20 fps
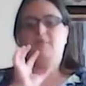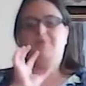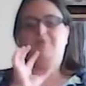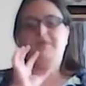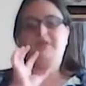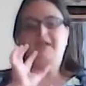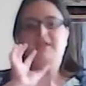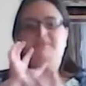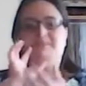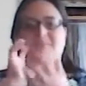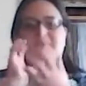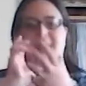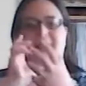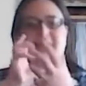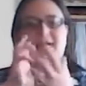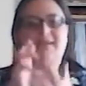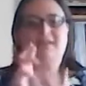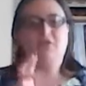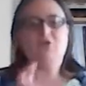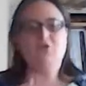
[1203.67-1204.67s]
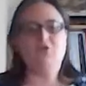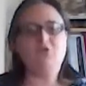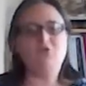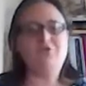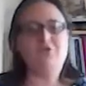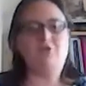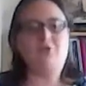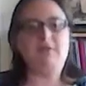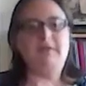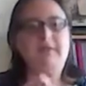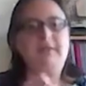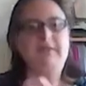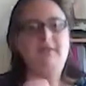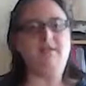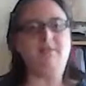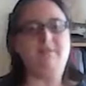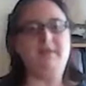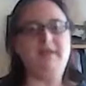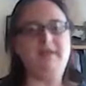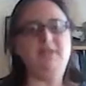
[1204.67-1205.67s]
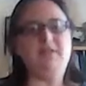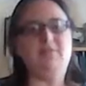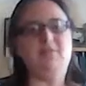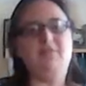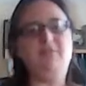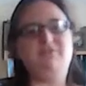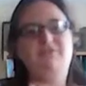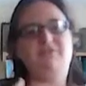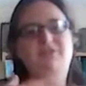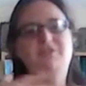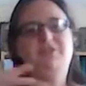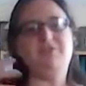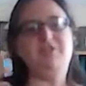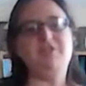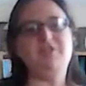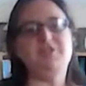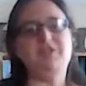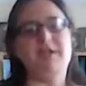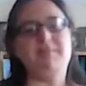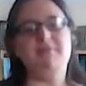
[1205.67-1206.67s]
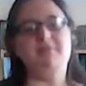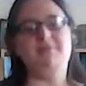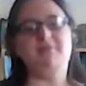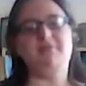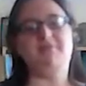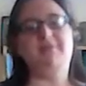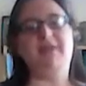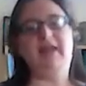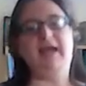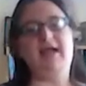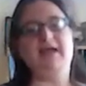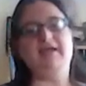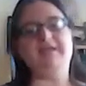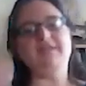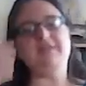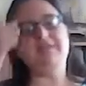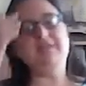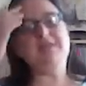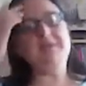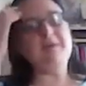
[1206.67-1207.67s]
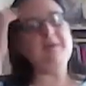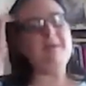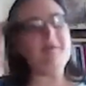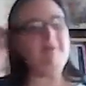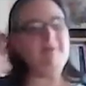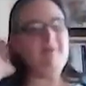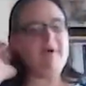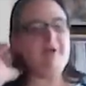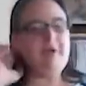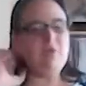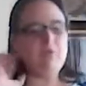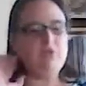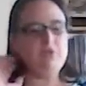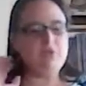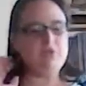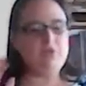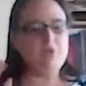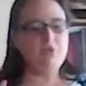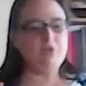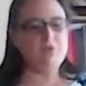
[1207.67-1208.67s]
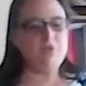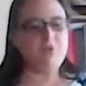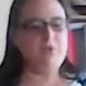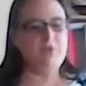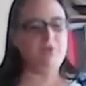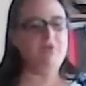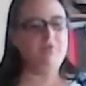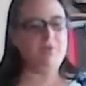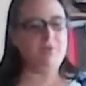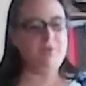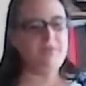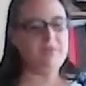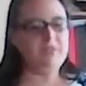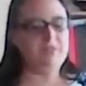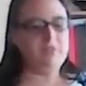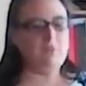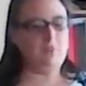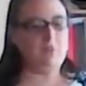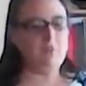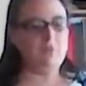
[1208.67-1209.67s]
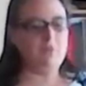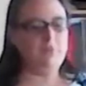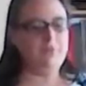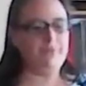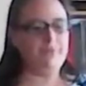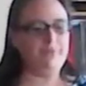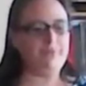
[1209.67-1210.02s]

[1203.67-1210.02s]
bringing back the control a little bit. So we've stretched up and we're relaxed, but I want to control the voice more